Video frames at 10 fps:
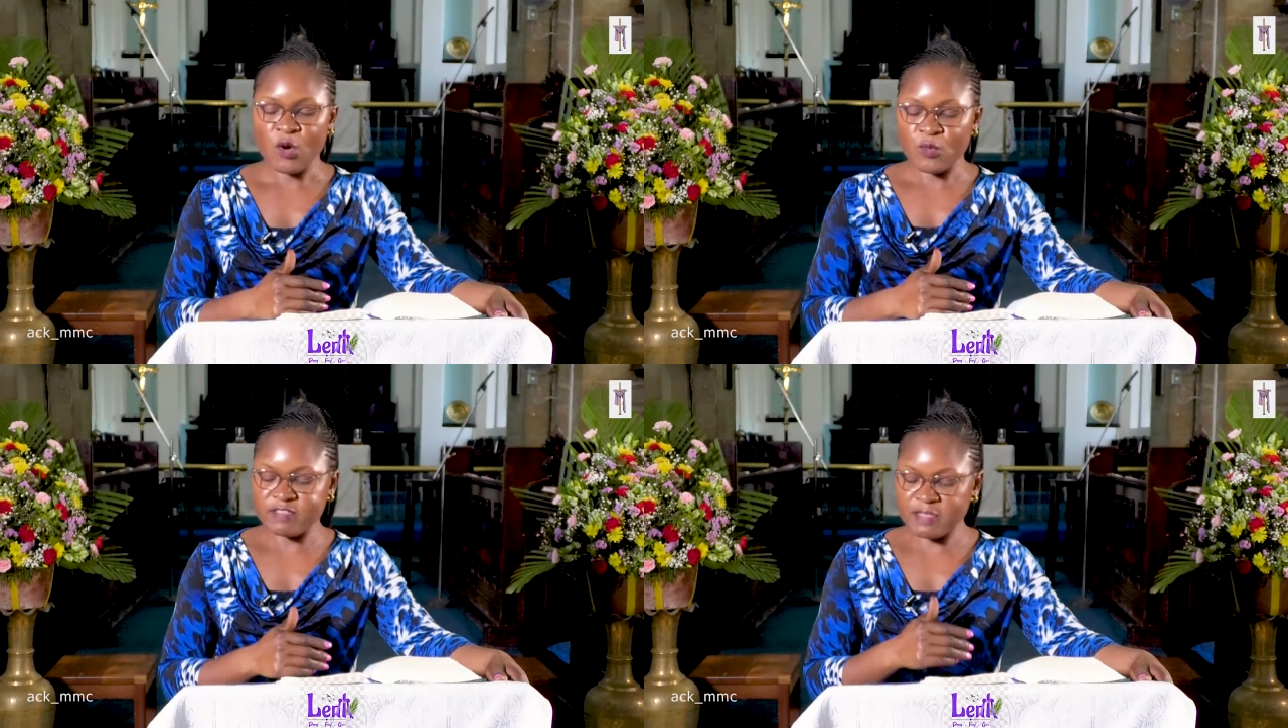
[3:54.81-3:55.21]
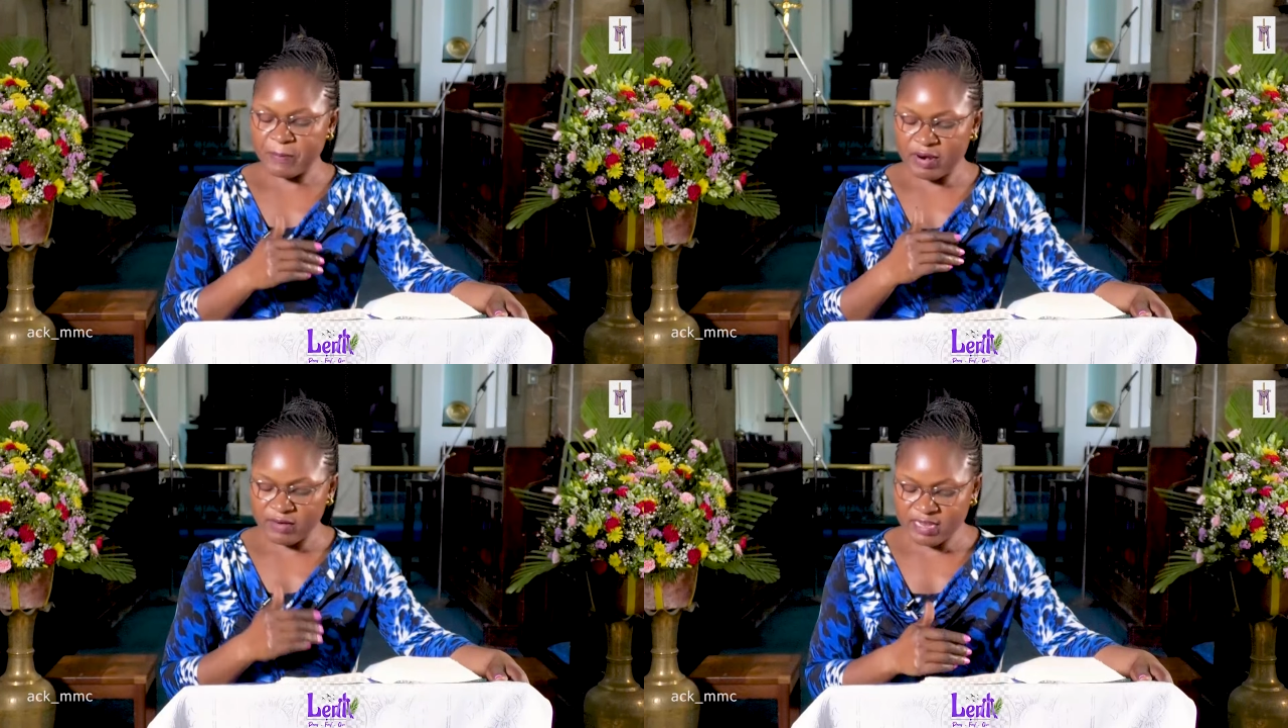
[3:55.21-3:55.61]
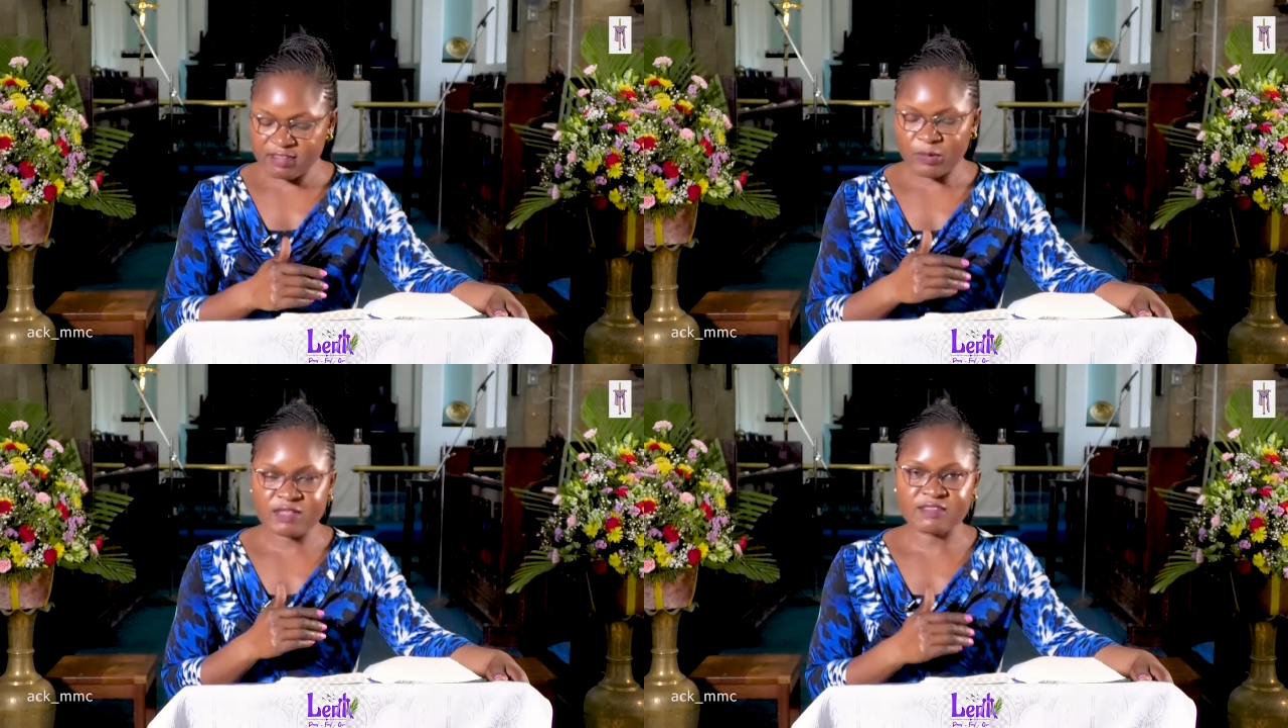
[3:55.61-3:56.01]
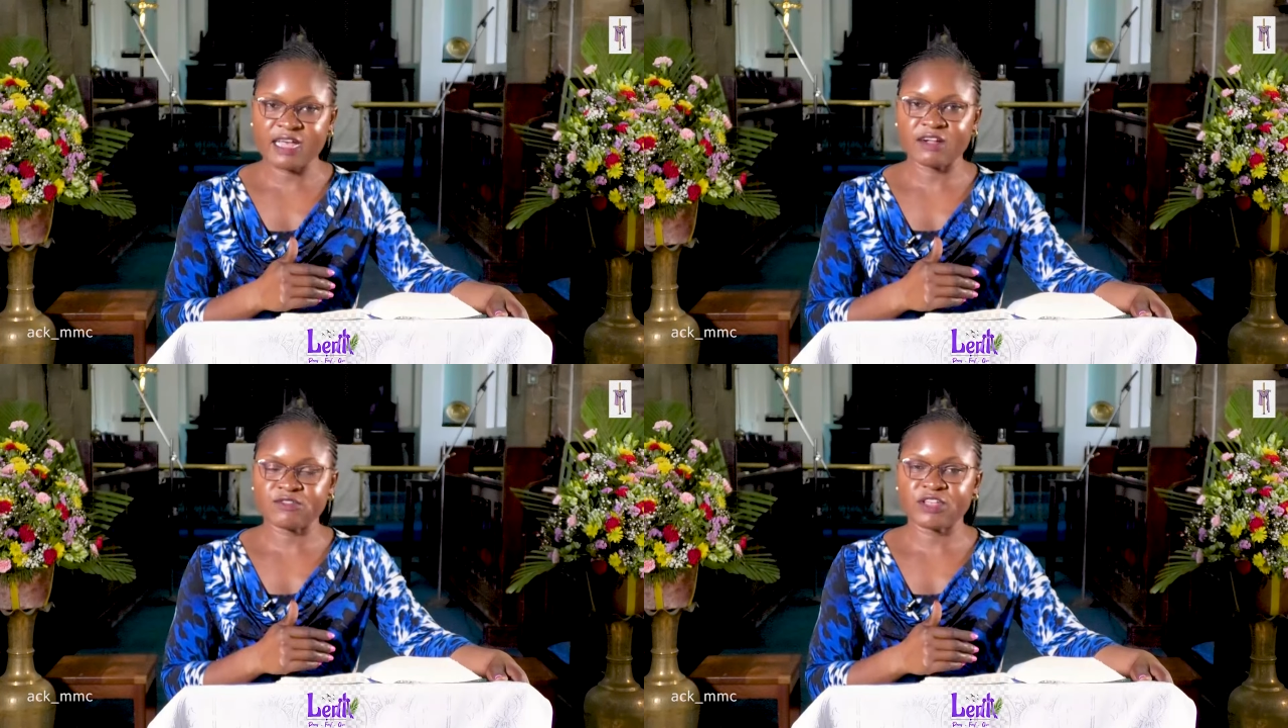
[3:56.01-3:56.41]
We separate
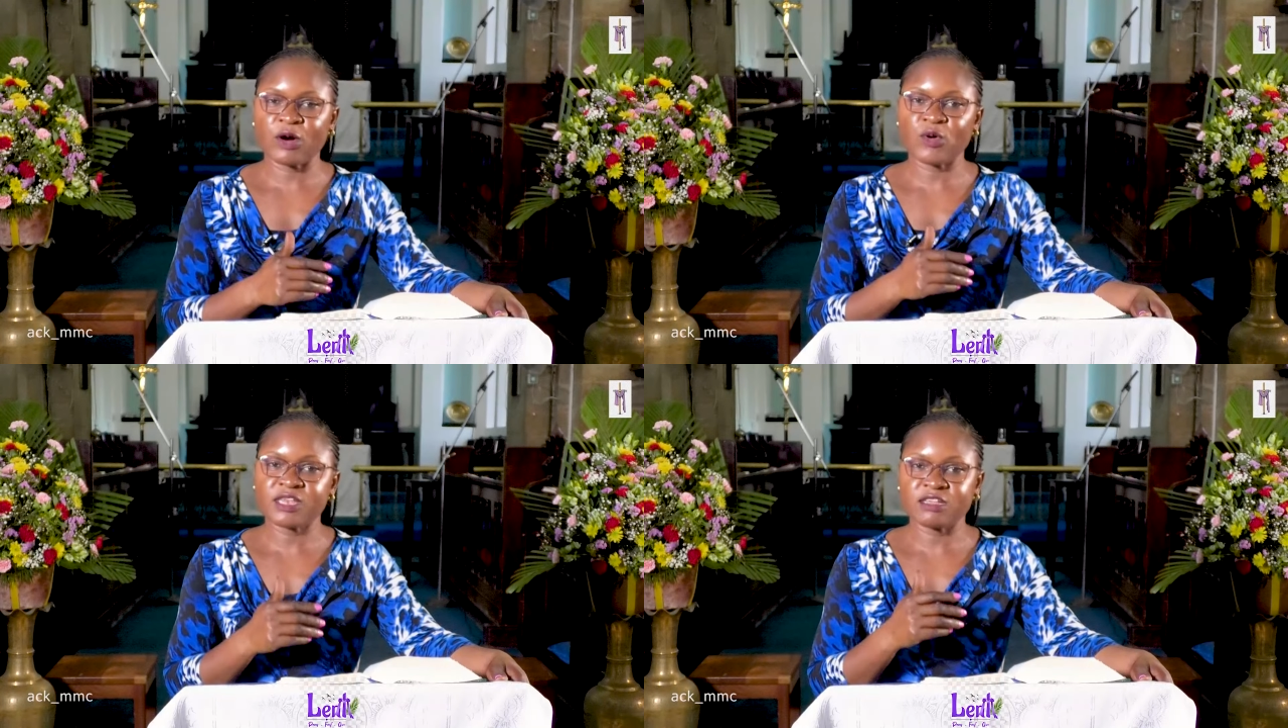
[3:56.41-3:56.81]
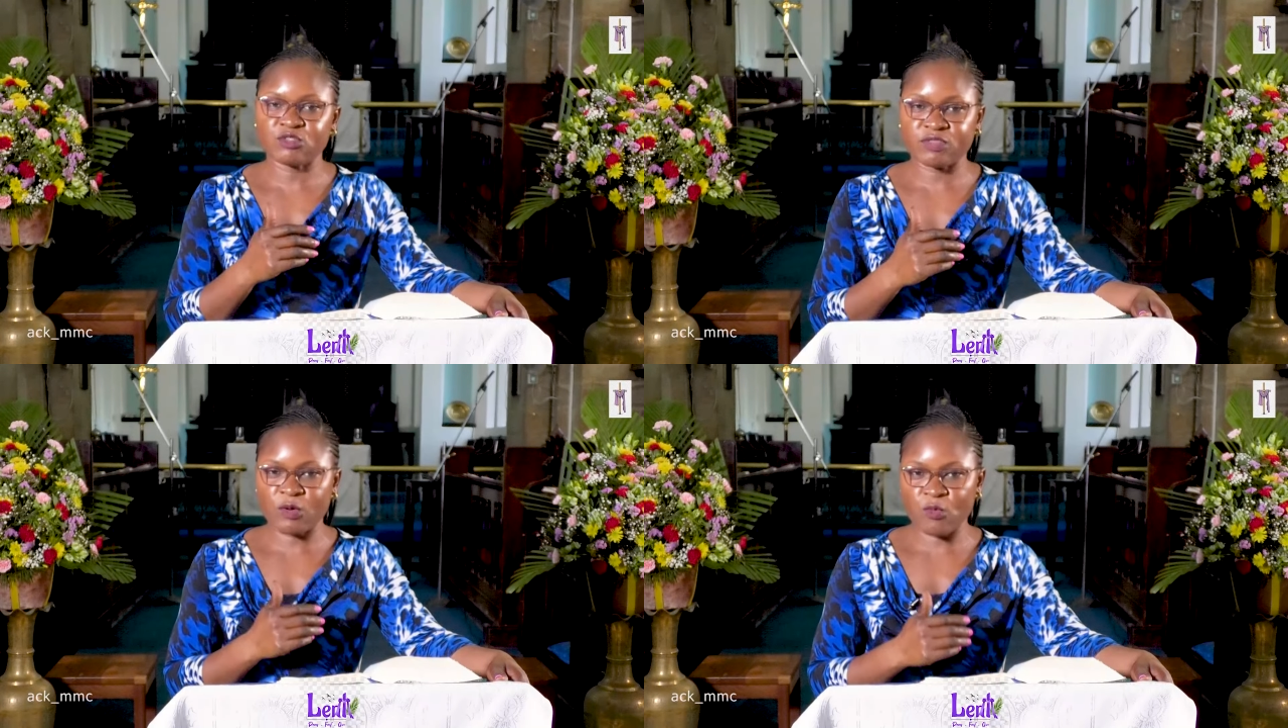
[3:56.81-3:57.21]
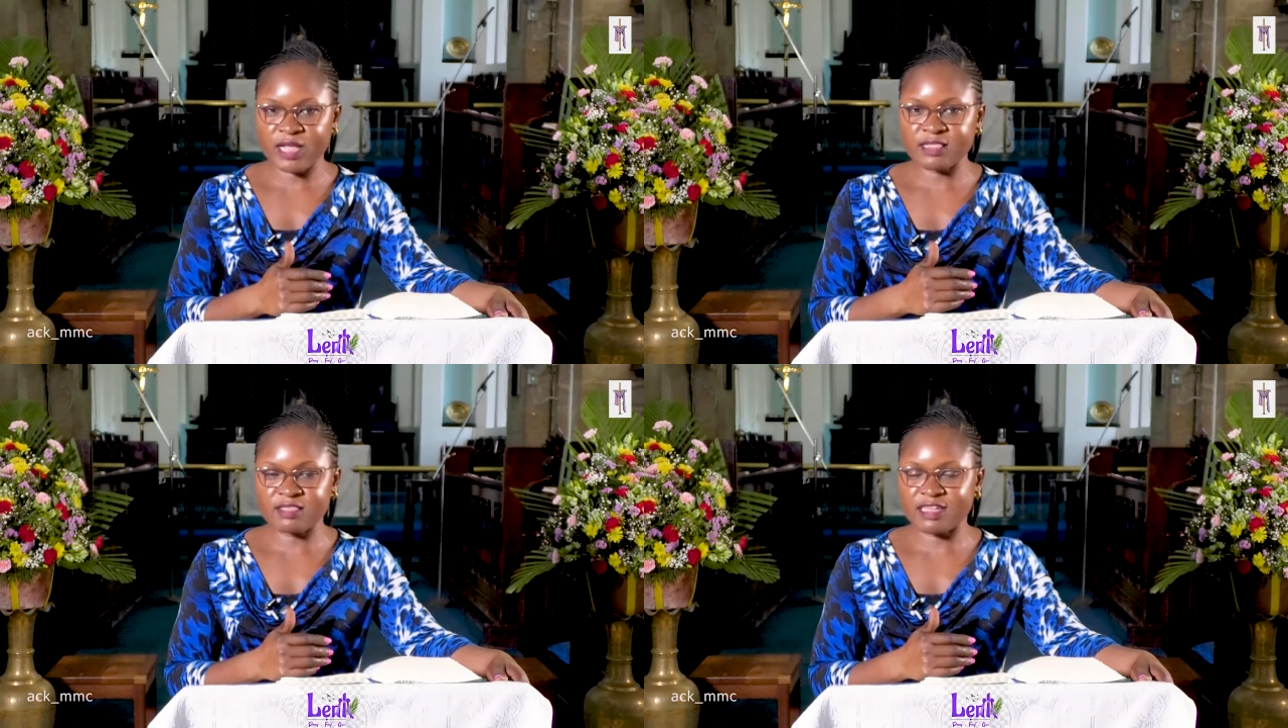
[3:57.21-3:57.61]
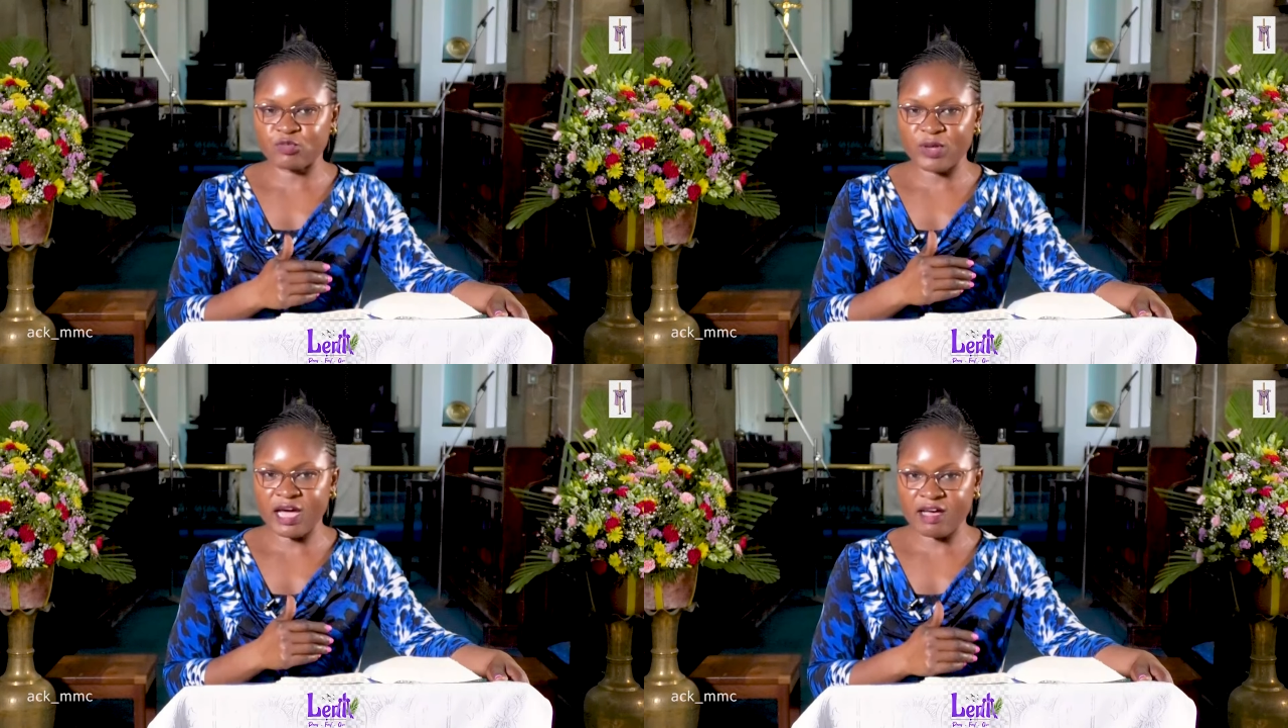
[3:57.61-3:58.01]
ourselves according to the wealth
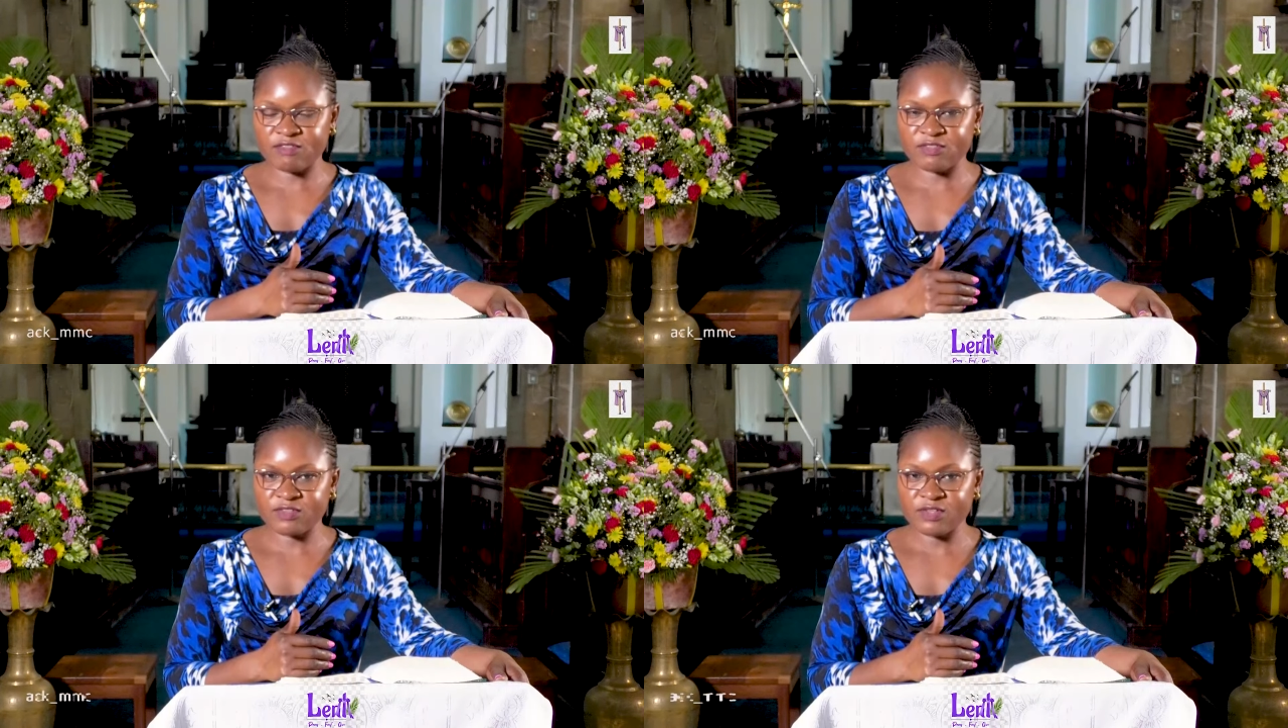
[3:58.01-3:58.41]
that we have.